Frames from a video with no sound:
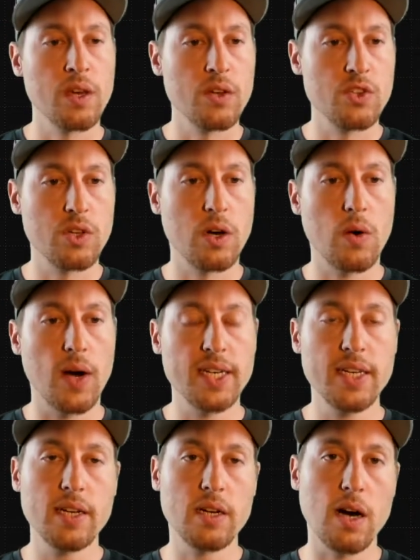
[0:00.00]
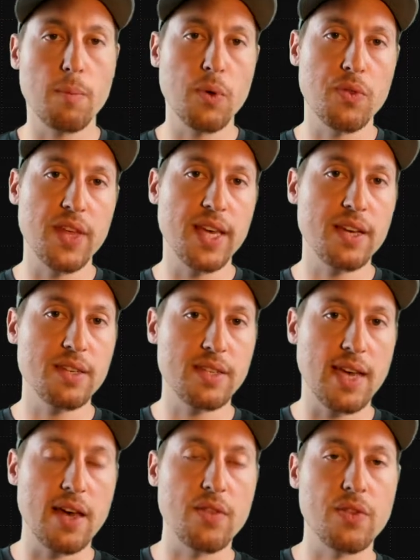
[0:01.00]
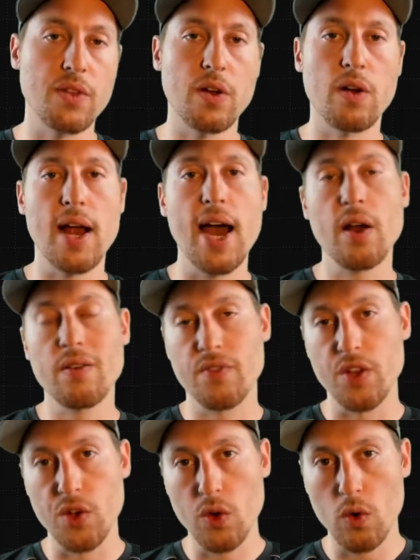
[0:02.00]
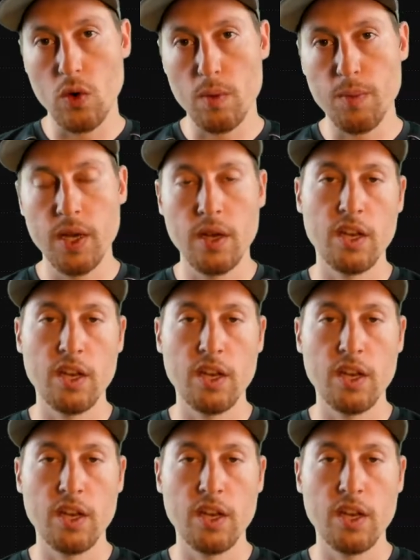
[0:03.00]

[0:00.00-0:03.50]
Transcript: So I did a couple things that are out of the norm.